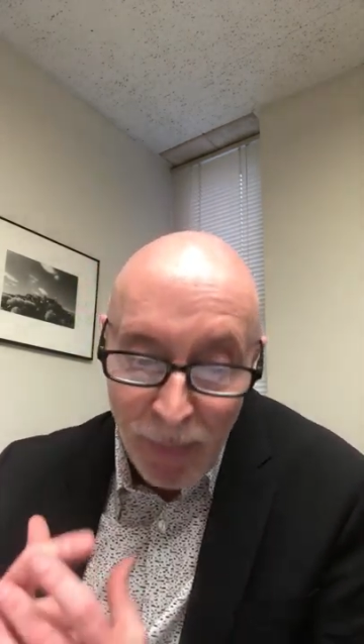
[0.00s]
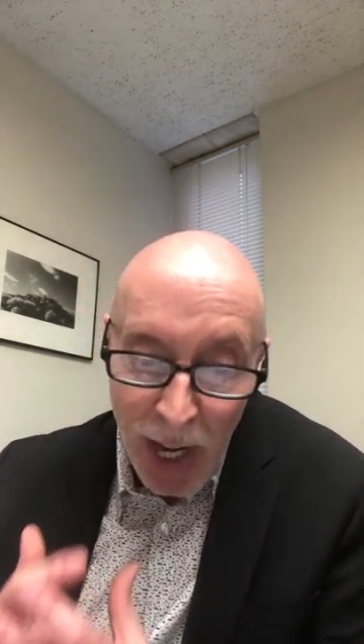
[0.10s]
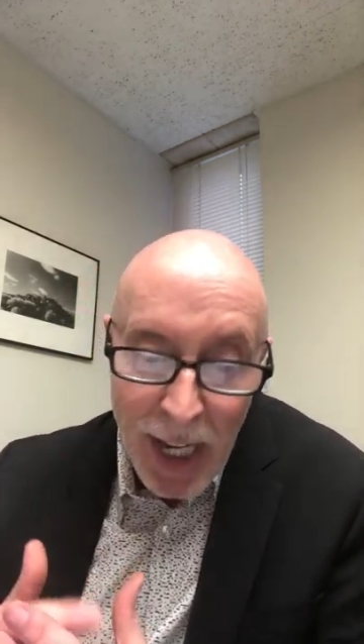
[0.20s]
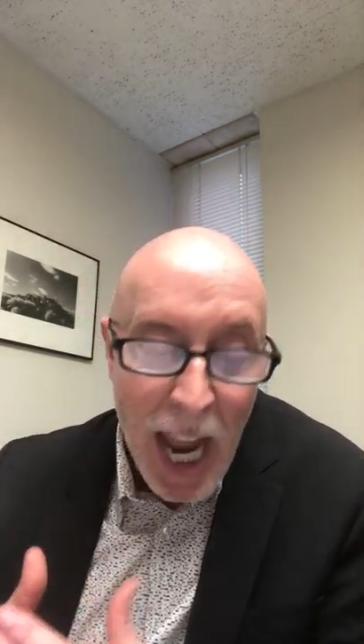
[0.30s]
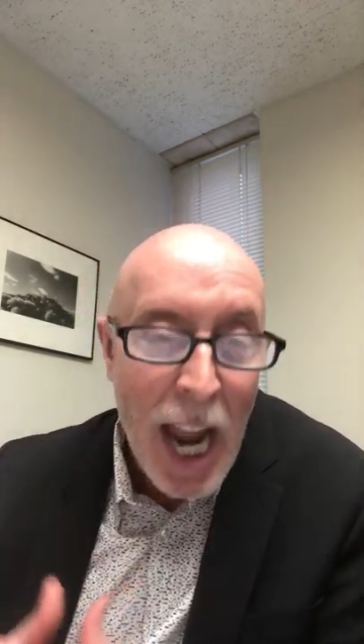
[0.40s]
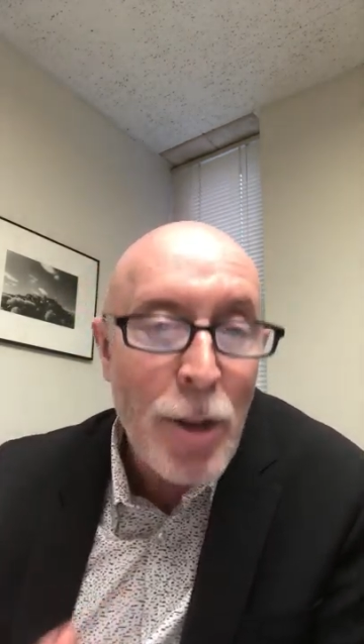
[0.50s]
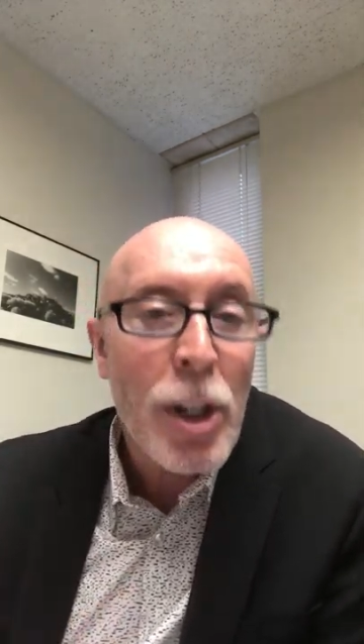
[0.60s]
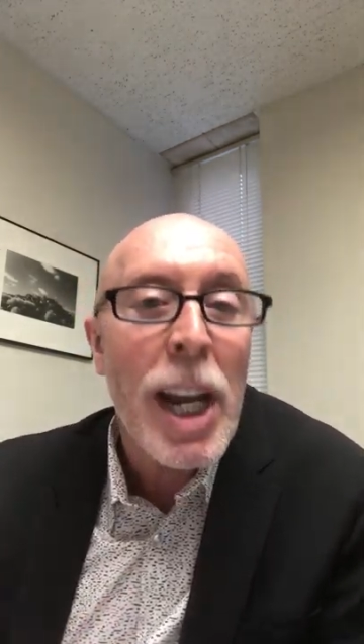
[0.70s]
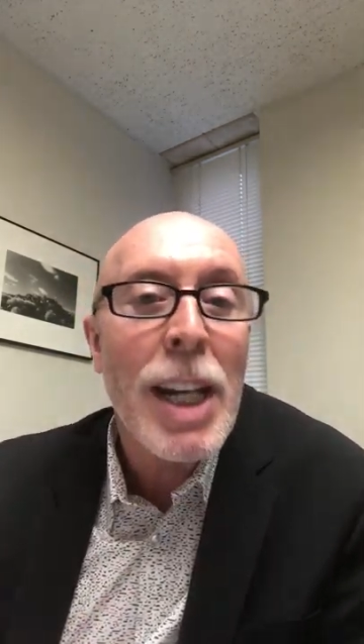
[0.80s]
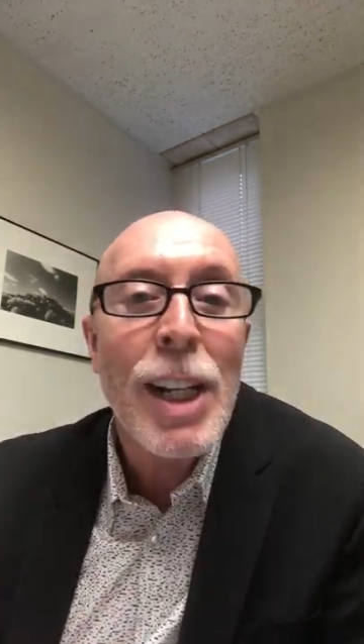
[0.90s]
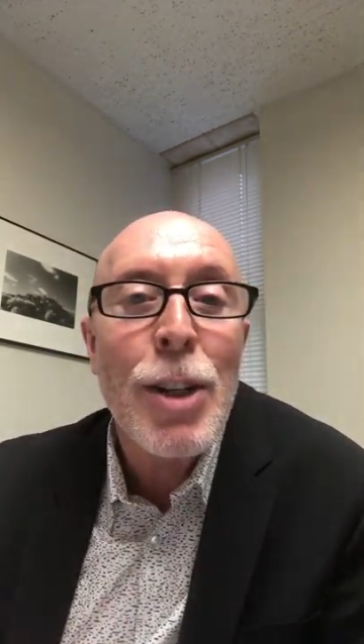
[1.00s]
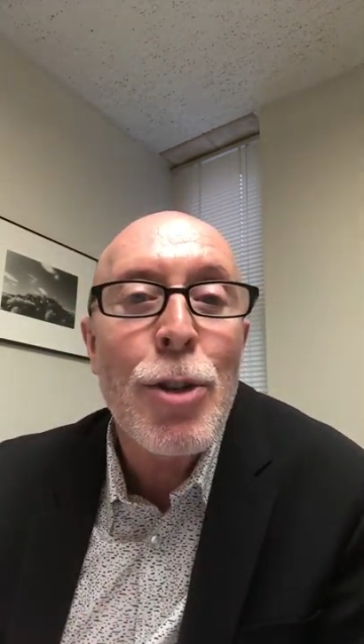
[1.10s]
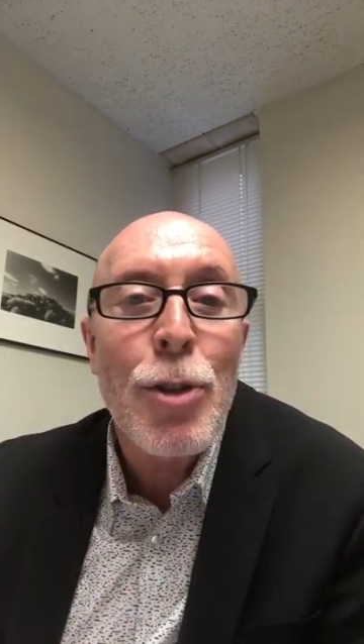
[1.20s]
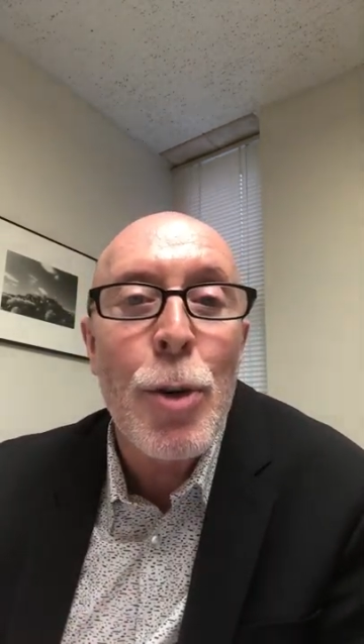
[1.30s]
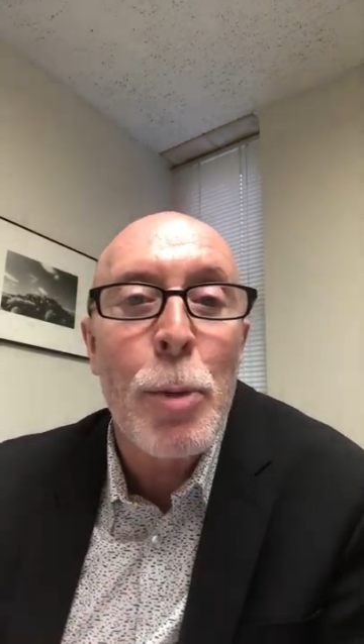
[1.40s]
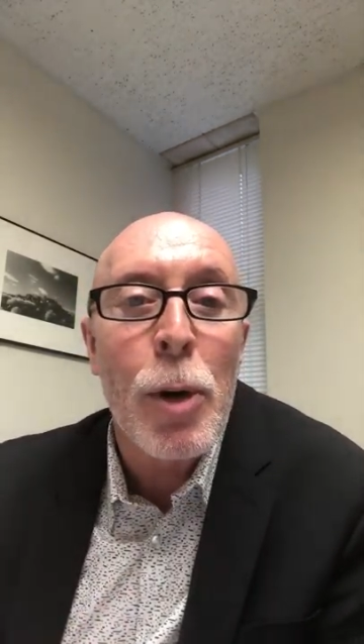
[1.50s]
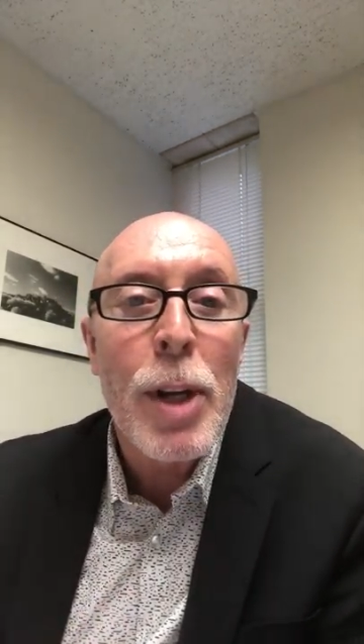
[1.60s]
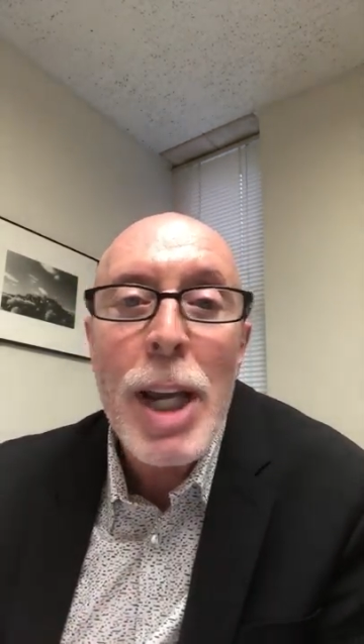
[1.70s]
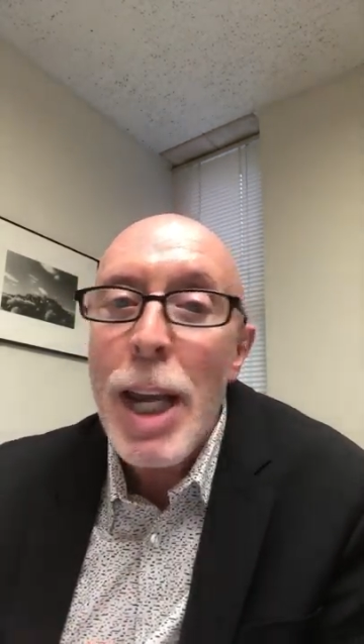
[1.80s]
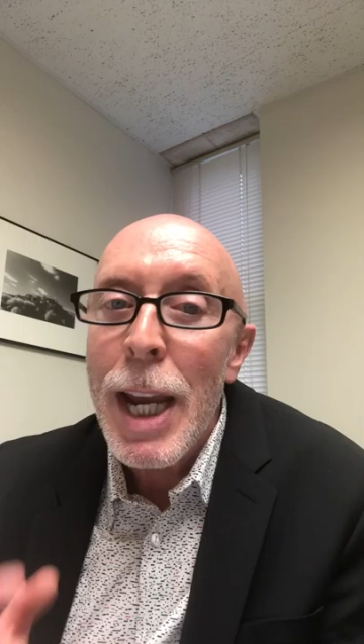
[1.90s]
An educated consumer
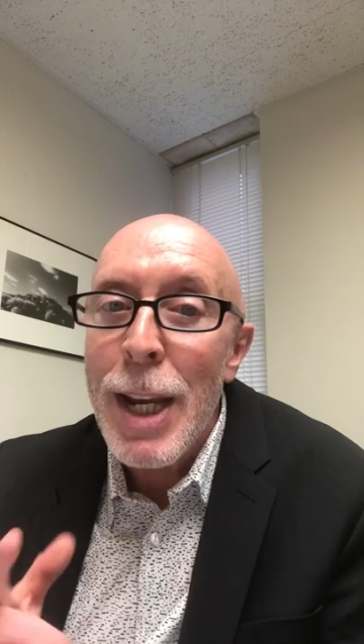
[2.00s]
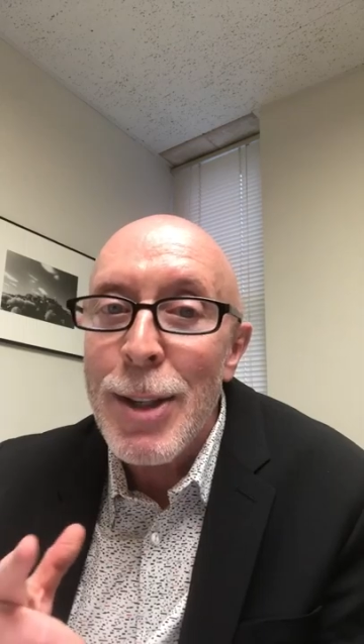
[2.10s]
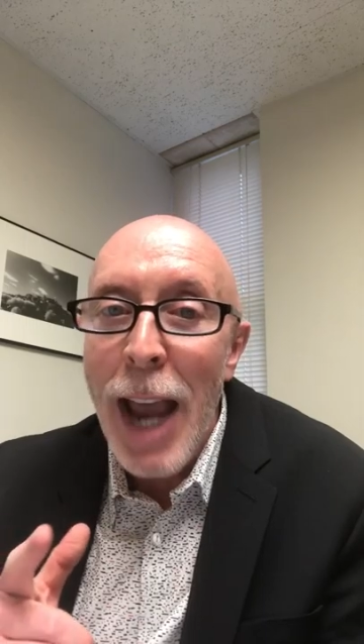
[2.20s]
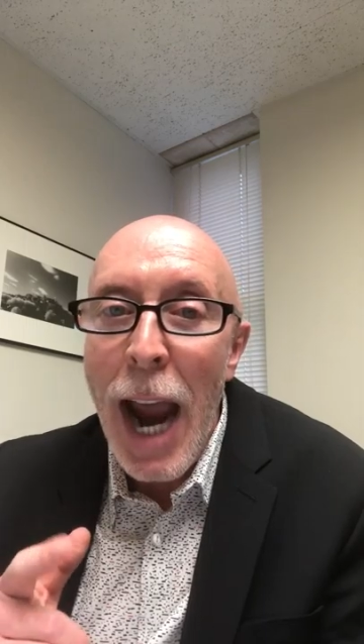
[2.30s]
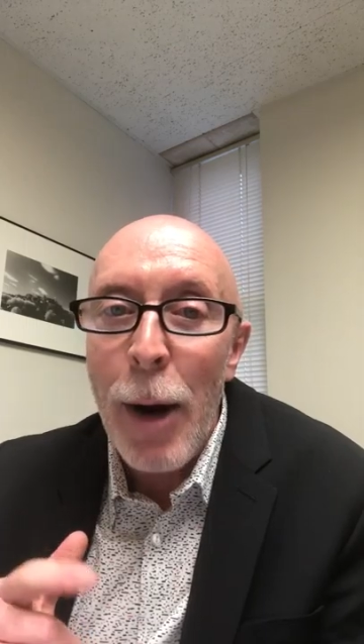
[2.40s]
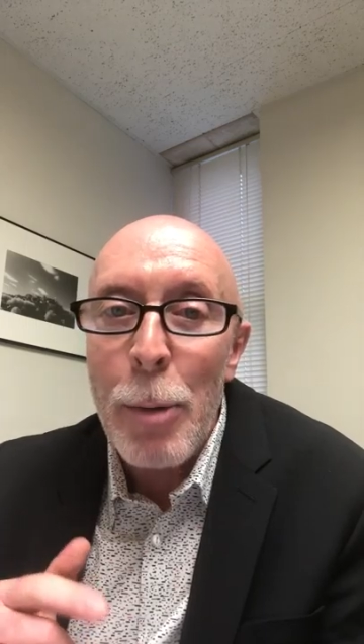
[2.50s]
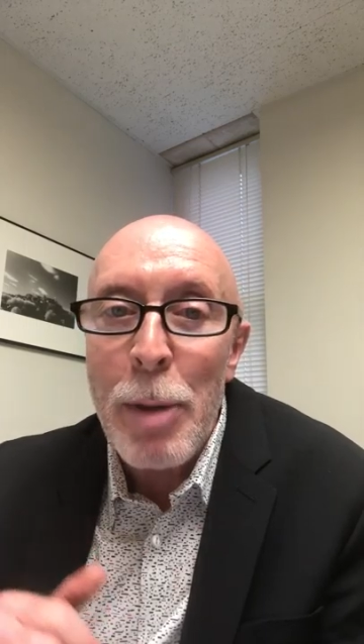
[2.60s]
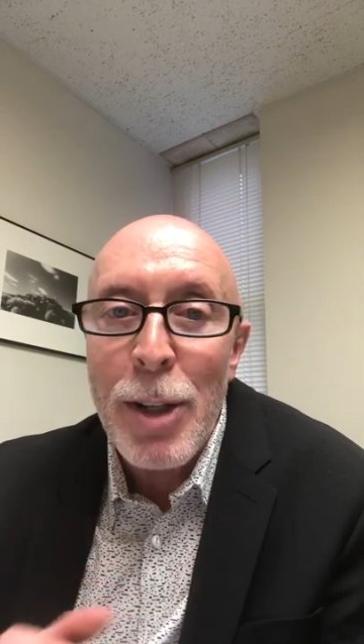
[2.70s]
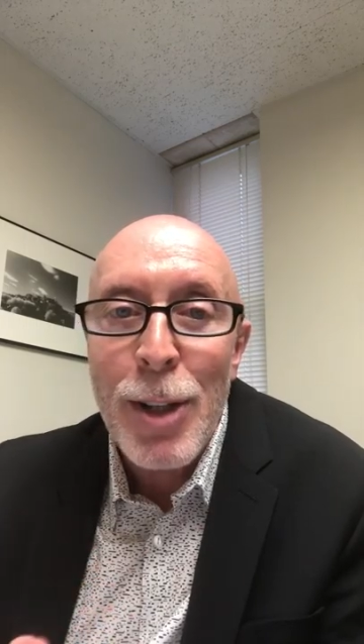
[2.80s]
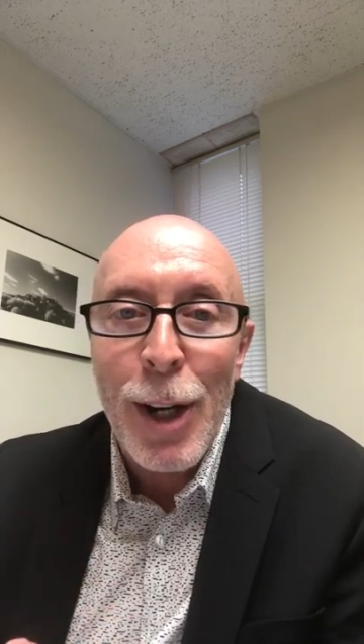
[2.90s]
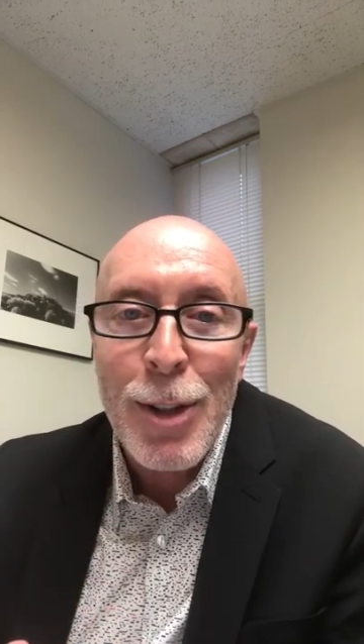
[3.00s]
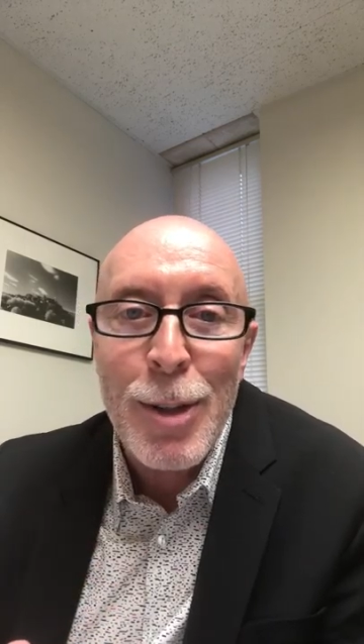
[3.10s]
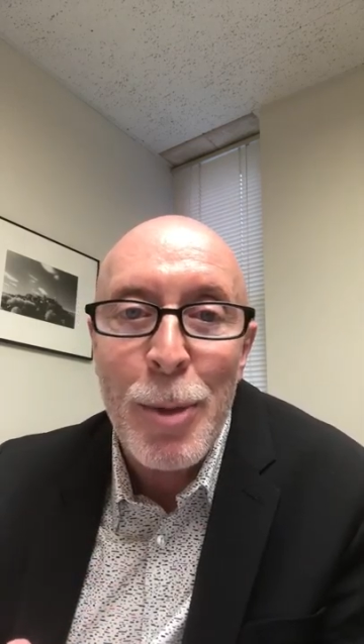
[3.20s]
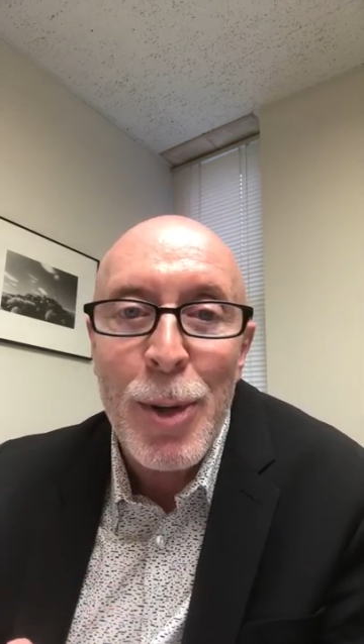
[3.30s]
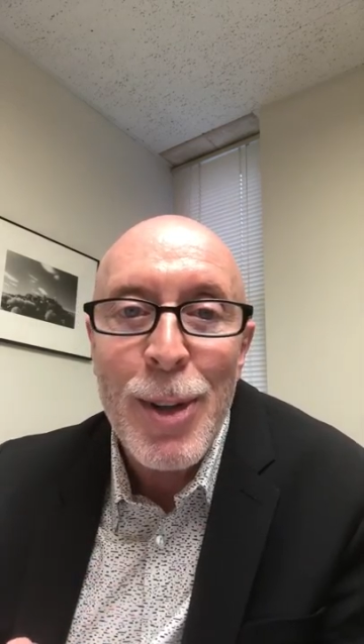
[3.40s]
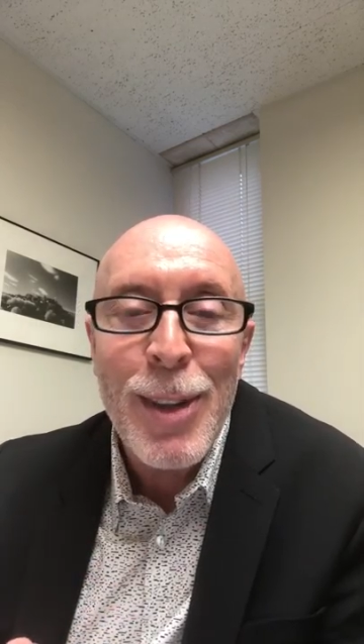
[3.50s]
is our best customer.